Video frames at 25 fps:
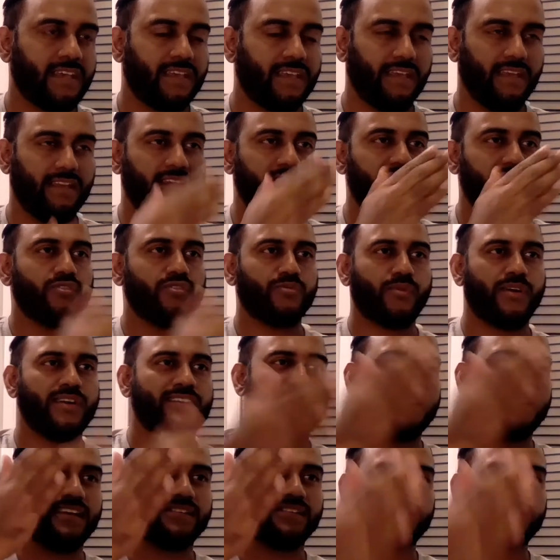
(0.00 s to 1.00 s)
and each one
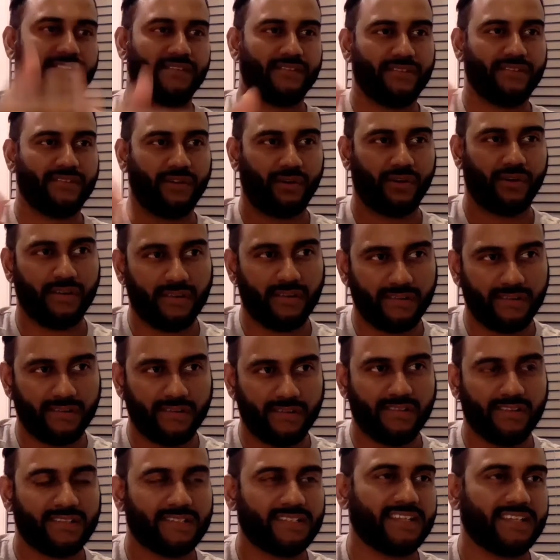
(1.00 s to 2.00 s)
takes their turn
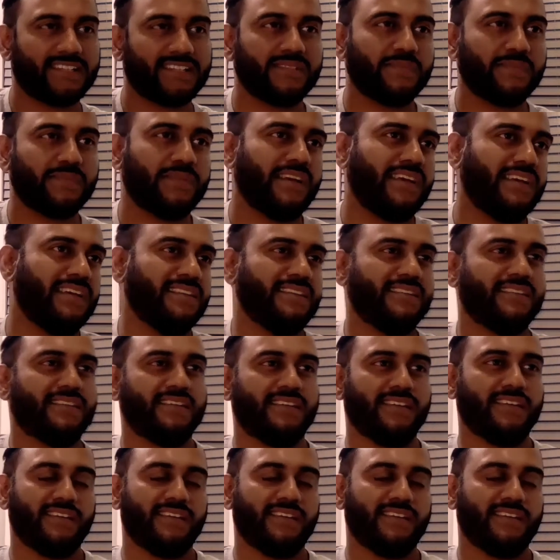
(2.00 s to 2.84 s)
to explain